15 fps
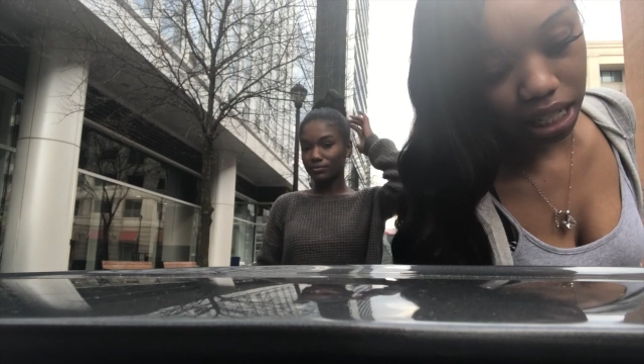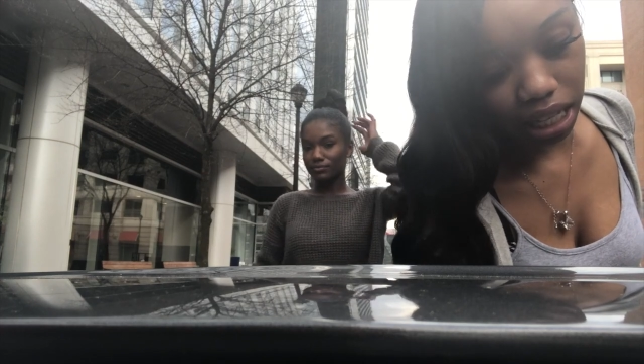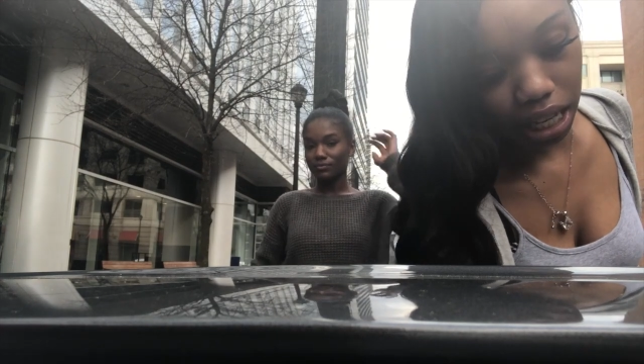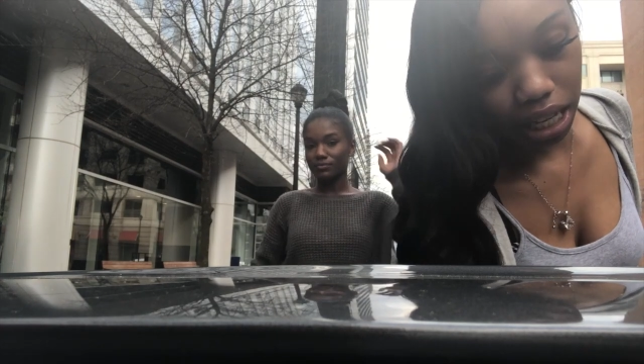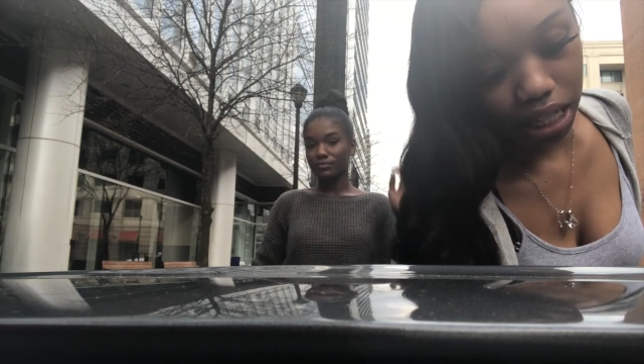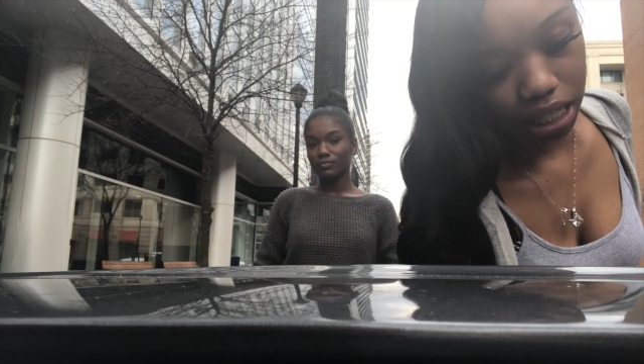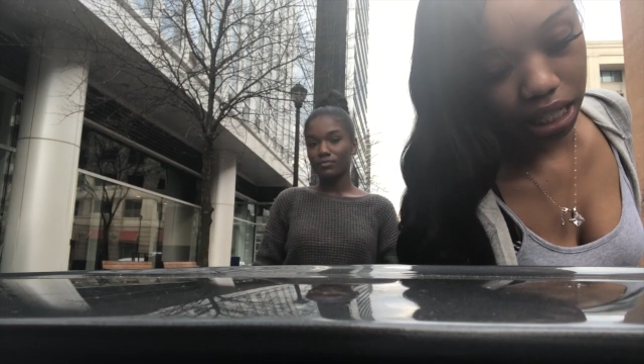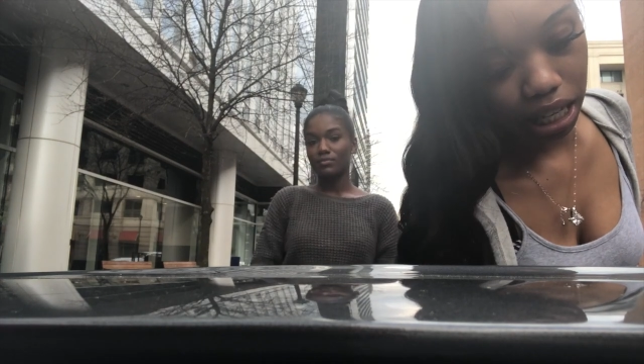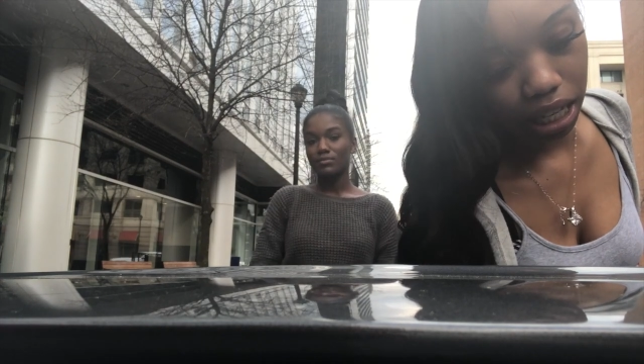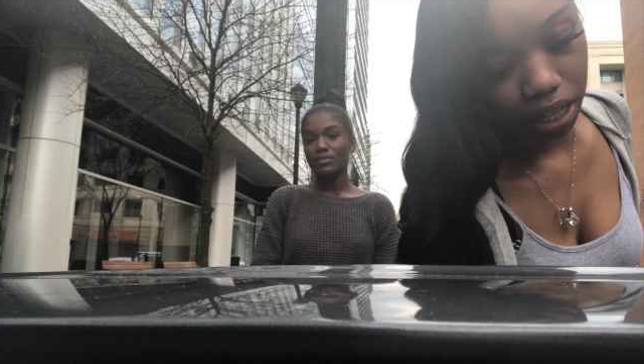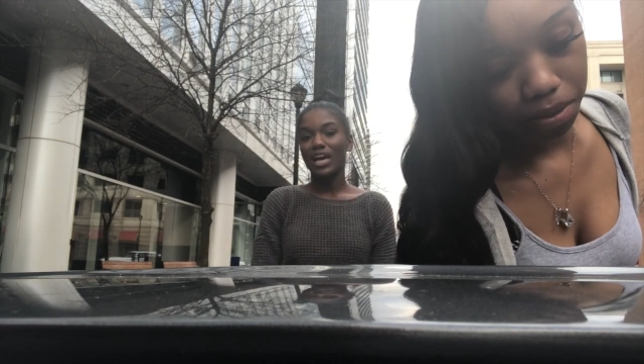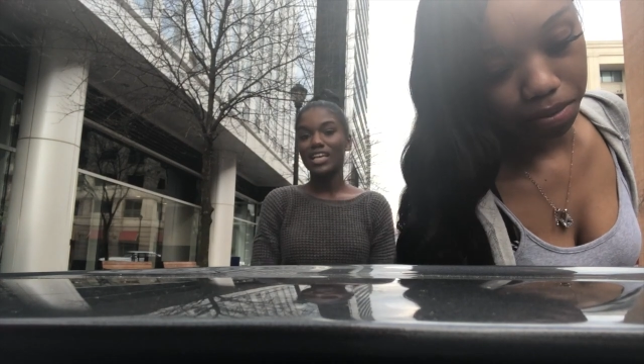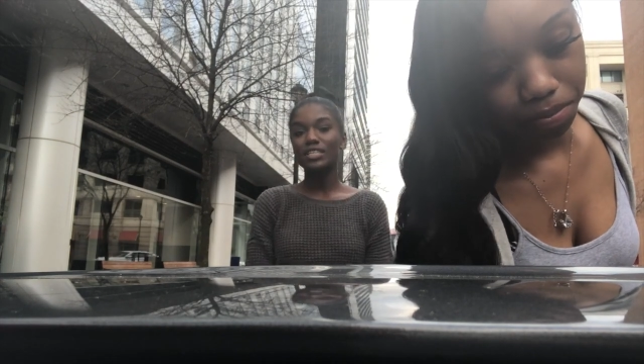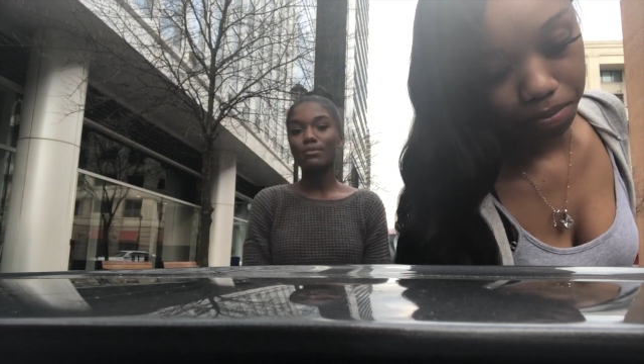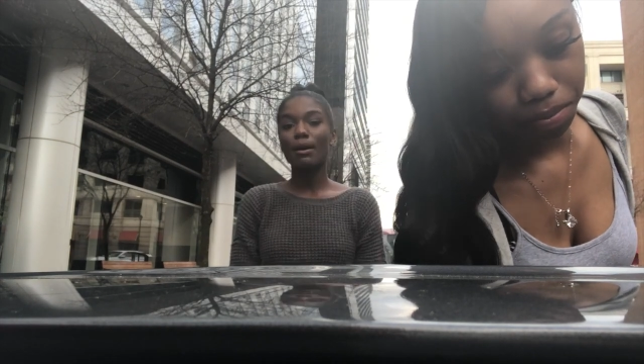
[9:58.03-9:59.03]
easy.
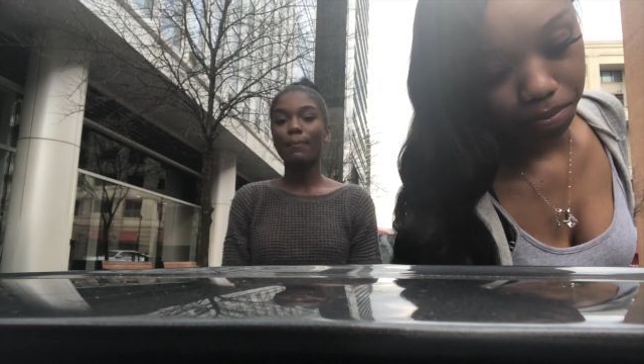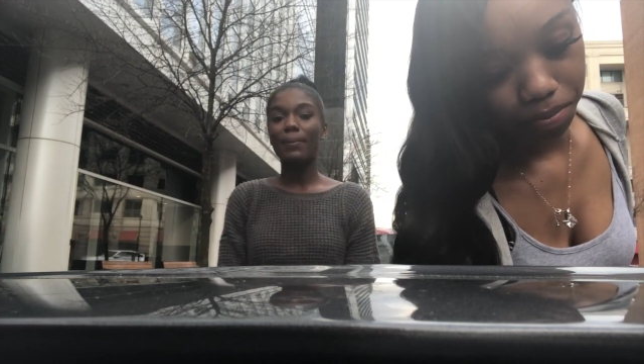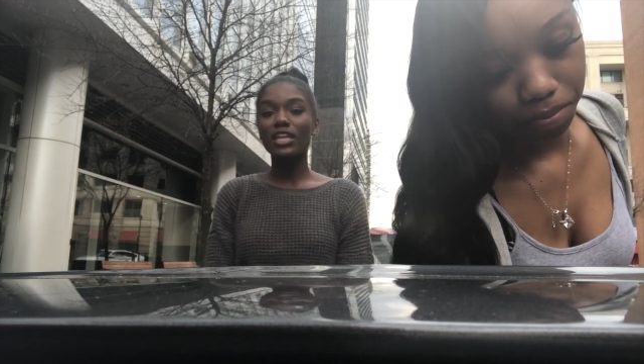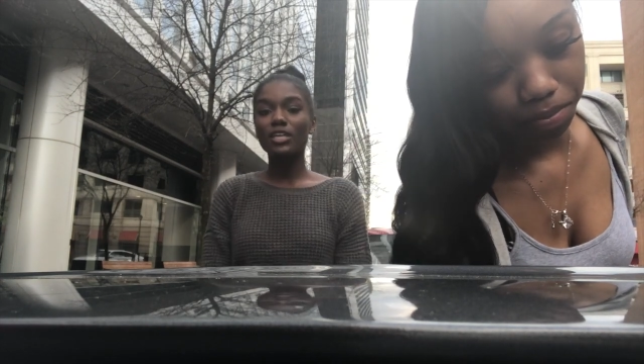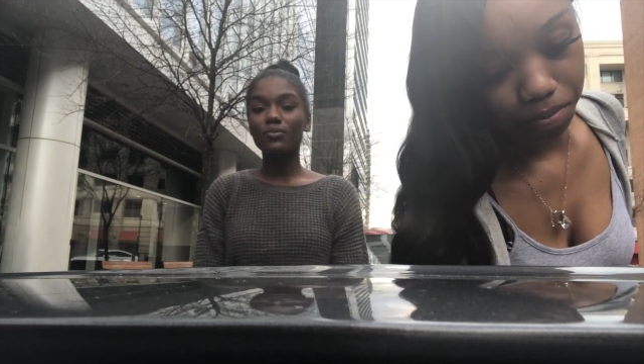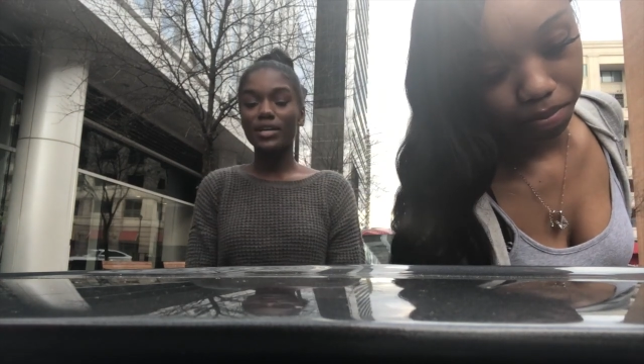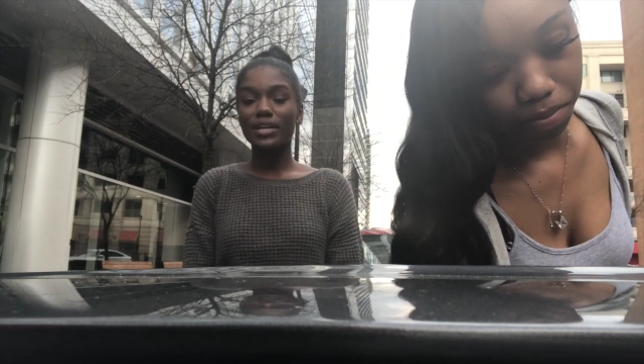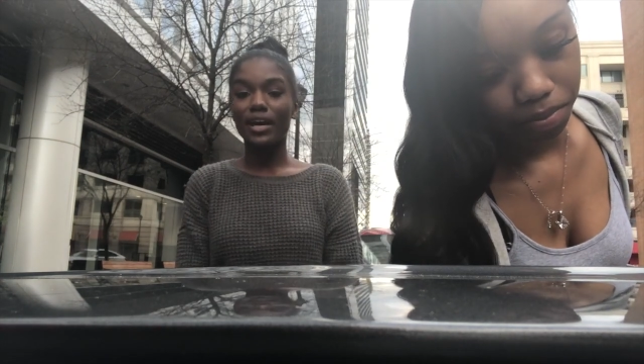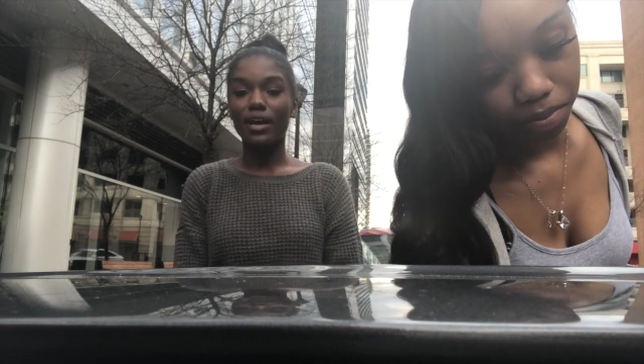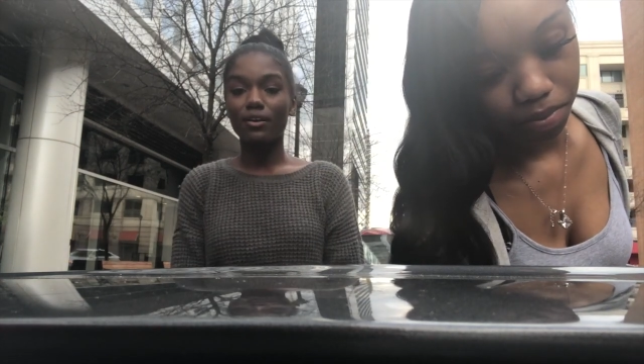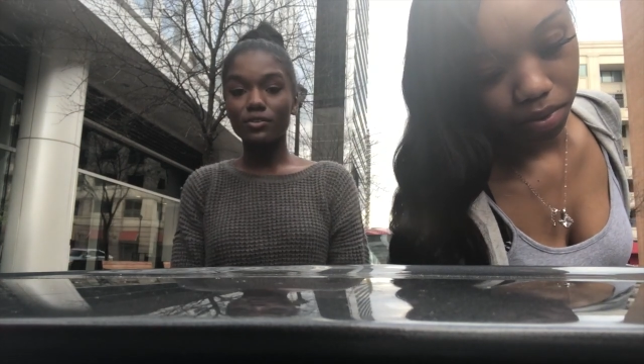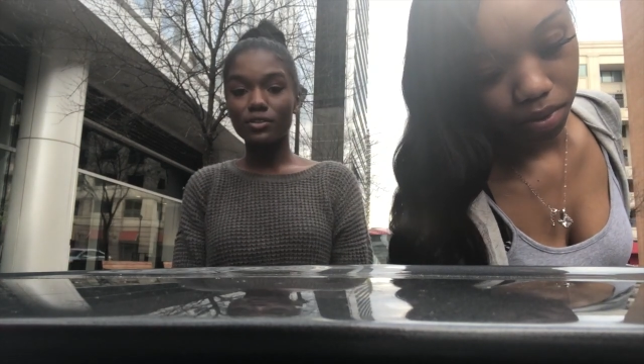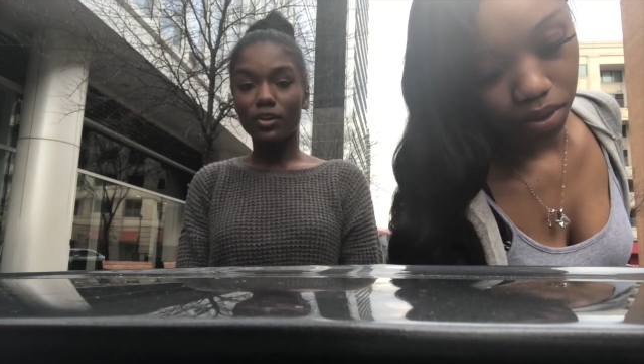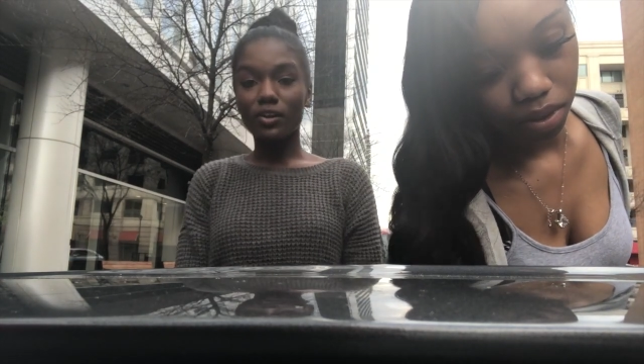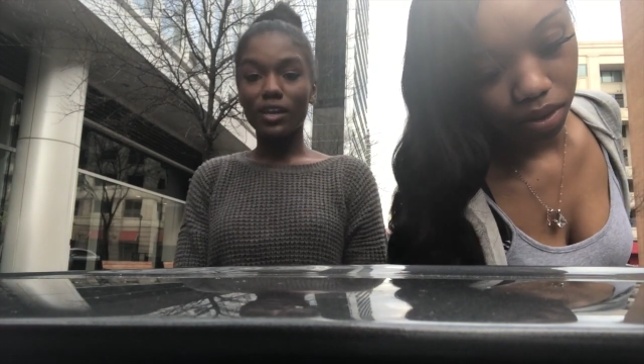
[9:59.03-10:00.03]
I took my belly ring out.
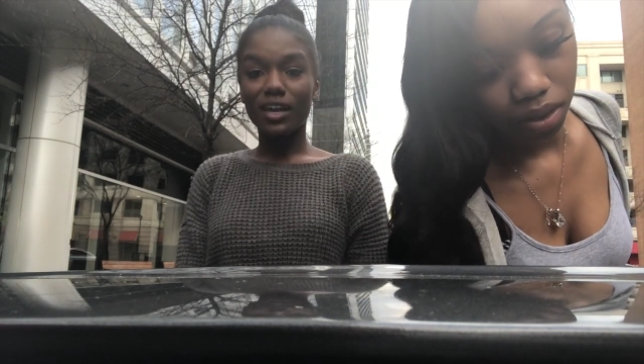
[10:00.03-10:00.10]
You know